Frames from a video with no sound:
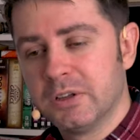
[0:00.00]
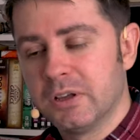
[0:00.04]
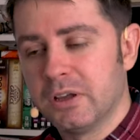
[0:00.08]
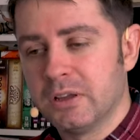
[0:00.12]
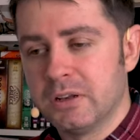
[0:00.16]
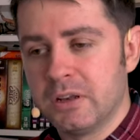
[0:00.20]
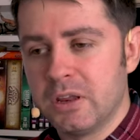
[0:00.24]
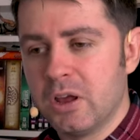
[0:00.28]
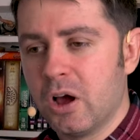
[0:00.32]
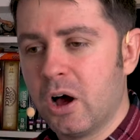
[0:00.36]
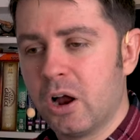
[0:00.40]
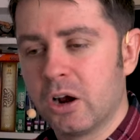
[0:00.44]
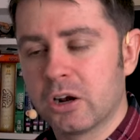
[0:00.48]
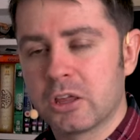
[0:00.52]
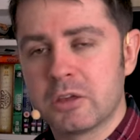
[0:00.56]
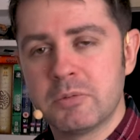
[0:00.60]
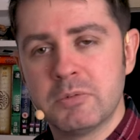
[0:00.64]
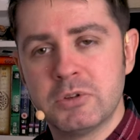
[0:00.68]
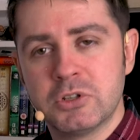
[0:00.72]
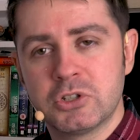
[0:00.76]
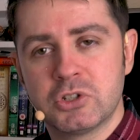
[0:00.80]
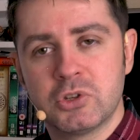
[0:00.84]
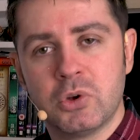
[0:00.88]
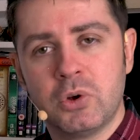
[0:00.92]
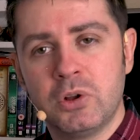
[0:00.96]
and the
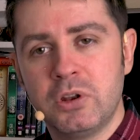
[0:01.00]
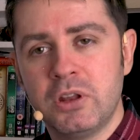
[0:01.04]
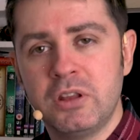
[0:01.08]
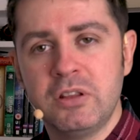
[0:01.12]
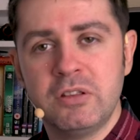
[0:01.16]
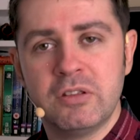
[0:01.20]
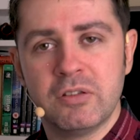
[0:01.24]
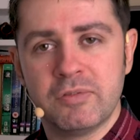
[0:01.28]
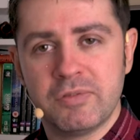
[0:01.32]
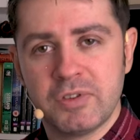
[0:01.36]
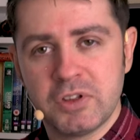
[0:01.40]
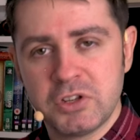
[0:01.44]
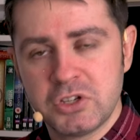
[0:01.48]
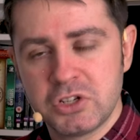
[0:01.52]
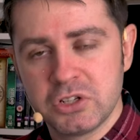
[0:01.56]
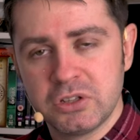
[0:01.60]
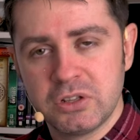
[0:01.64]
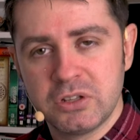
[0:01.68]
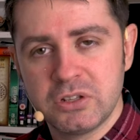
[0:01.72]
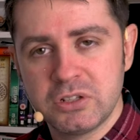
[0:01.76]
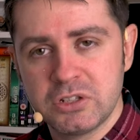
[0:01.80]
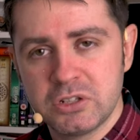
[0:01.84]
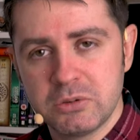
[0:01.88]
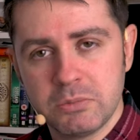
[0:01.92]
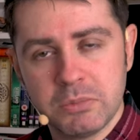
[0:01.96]
arguments on
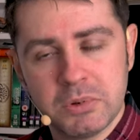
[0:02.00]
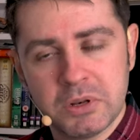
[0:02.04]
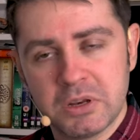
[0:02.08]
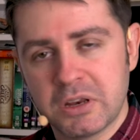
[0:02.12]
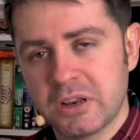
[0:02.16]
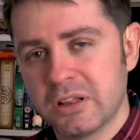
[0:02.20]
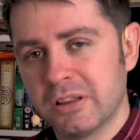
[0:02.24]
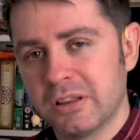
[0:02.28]
individualism and